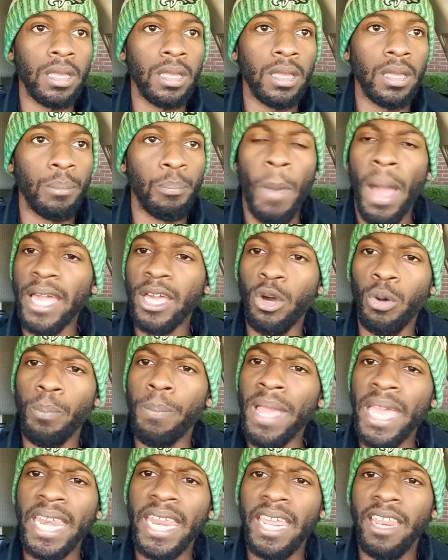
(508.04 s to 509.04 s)
Michael
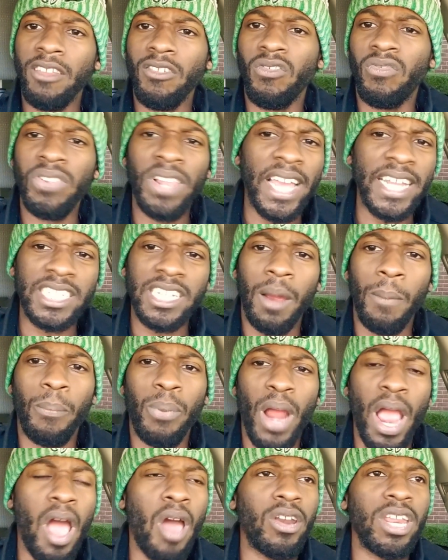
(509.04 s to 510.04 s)
Bennett, Fletch, I'm
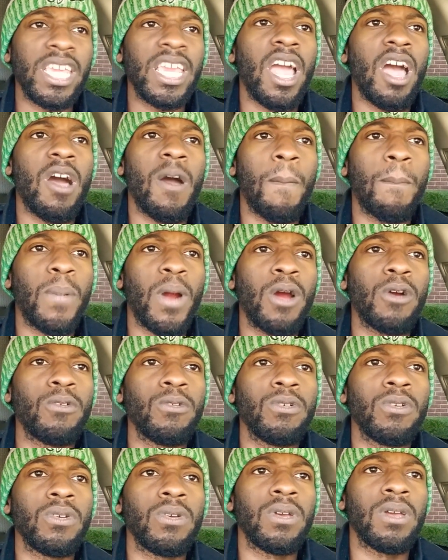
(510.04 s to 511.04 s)
proud of y'all, bro.
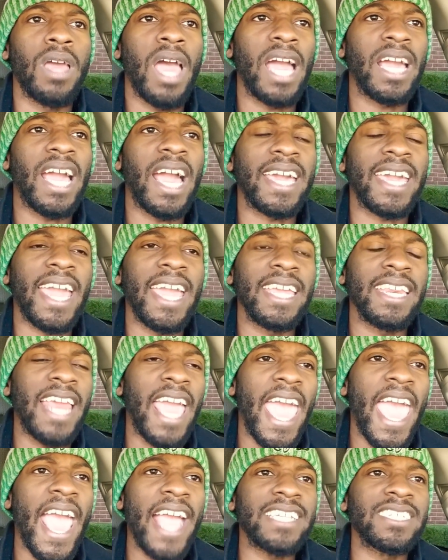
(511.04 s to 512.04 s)
I can't
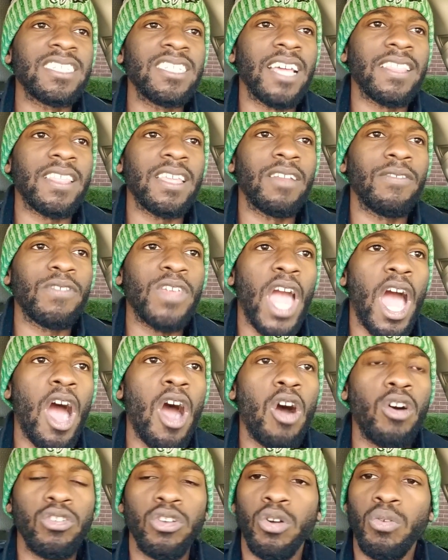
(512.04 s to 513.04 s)
ask nothing of
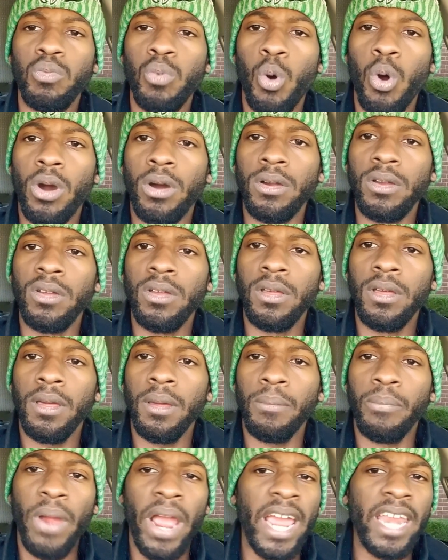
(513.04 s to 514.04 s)
y'all no more.
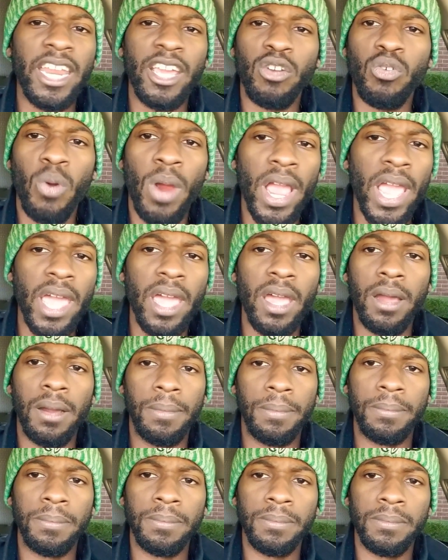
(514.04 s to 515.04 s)
Brandon Graham,
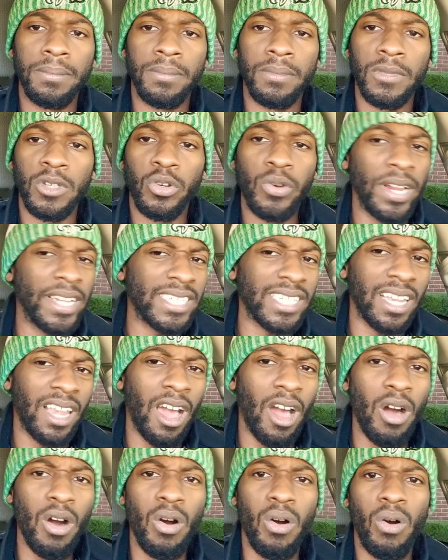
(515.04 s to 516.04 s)
Chris
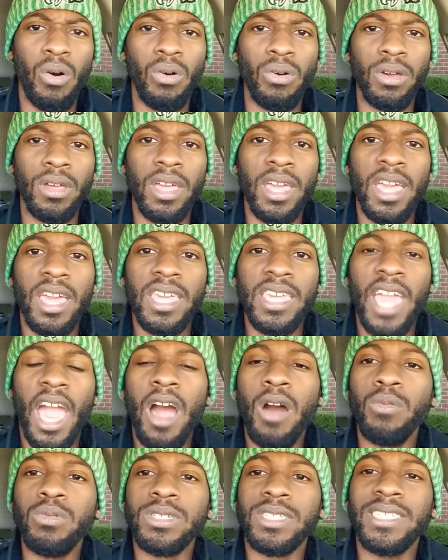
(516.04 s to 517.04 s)
Long,
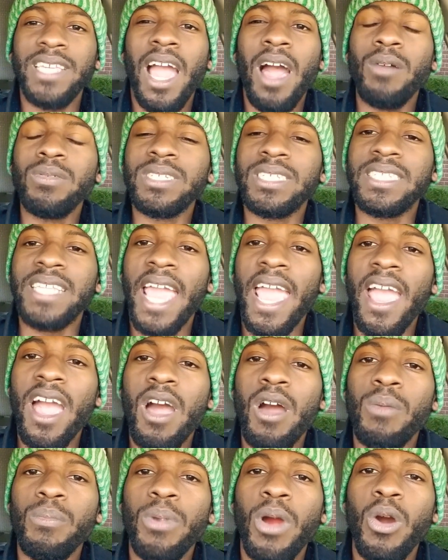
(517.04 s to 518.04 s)
y'all was
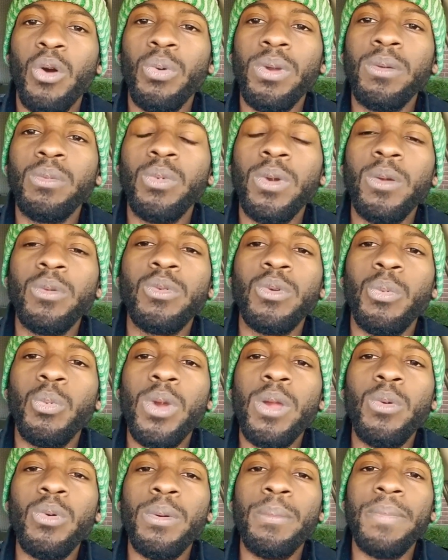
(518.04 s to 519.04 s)
down, bro. We
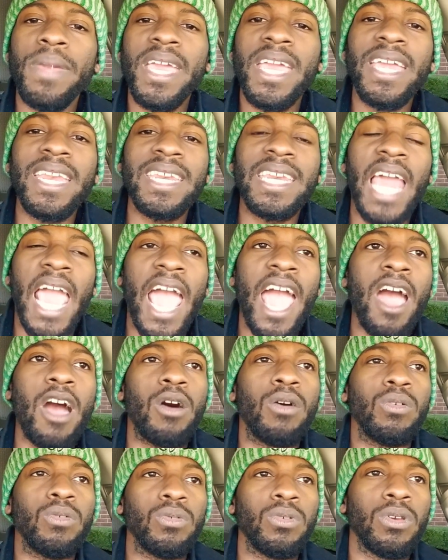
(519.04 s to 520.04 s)
were men
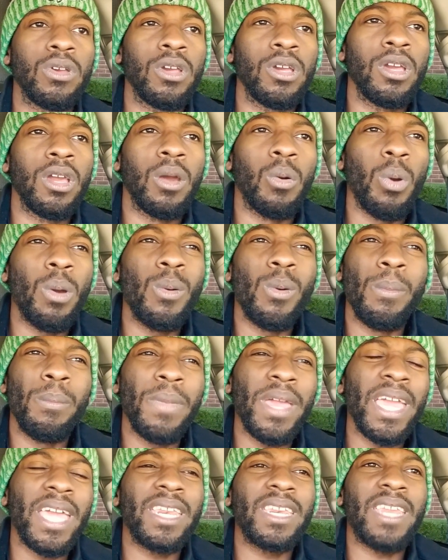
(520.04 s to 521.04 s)
down. We were
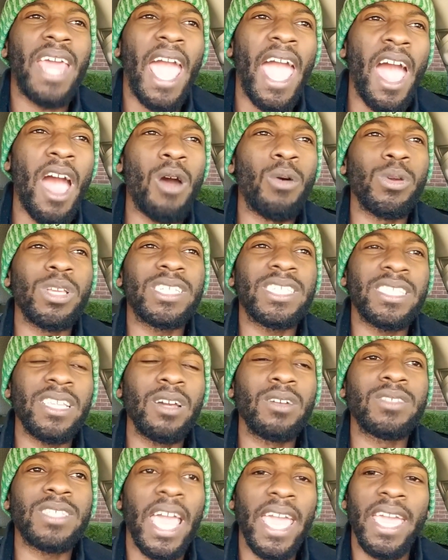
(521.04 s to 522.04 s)
men down. We still
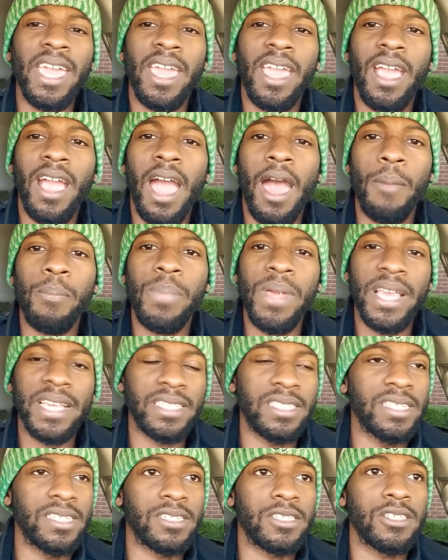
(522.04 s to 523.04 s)
taking care of our
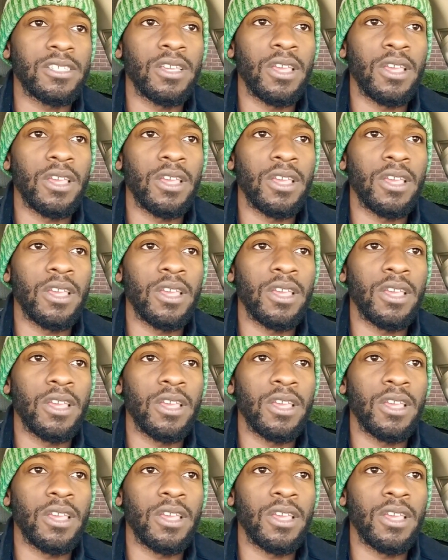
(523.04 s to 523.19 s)
business.